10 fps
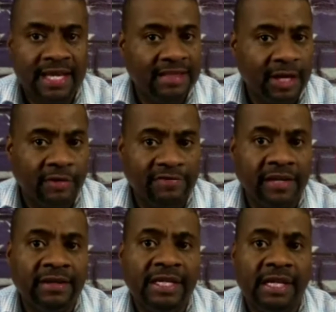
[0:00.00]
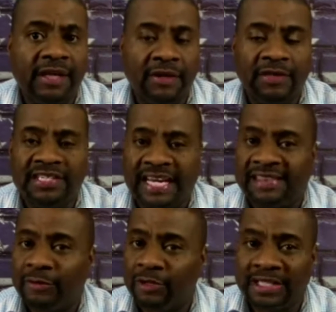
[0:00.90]
They are they're a
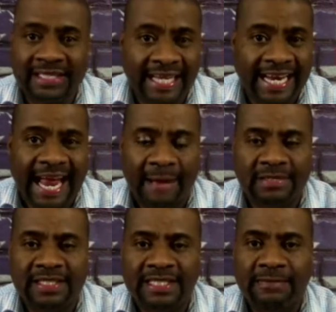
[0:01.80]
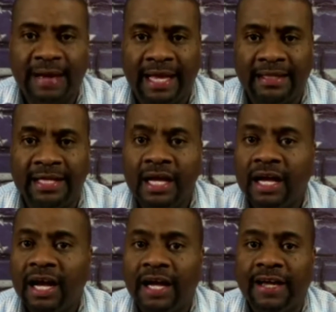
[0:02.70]
state that really doesn't like absentee ballot
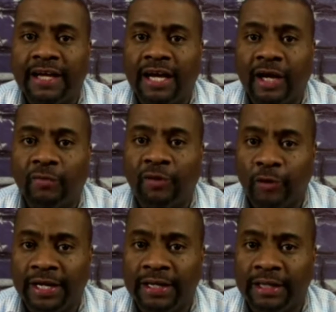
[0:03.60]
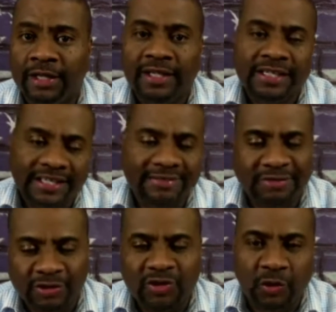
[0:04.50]
voting,
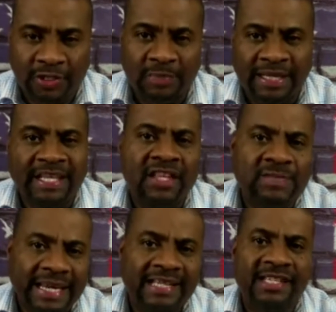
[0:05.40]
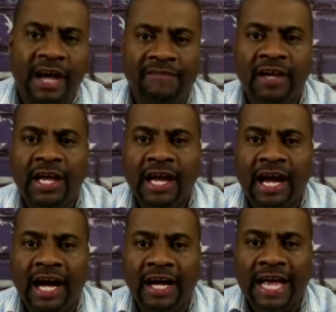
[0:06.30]
so to speak. They just make it tough,
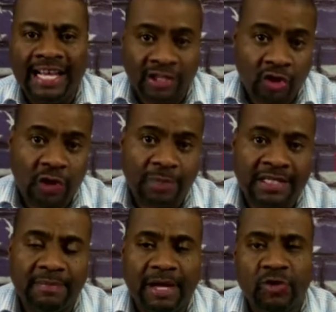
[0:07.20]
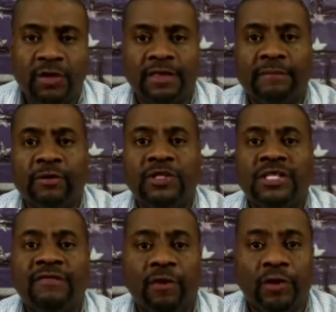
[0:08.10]
as it should be, to make sure that the
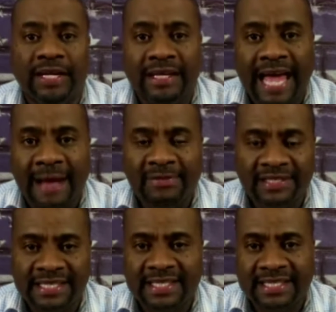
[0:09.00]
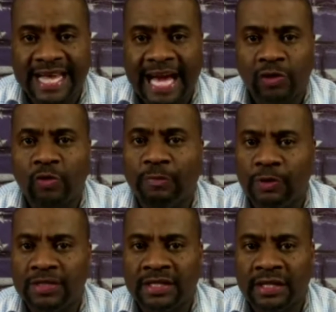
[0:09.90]
person voting absentee is the actual
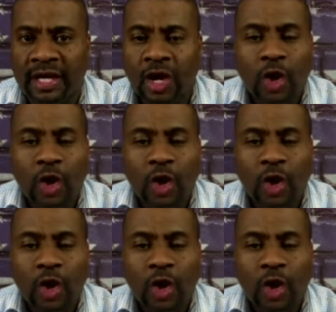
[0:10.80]
person.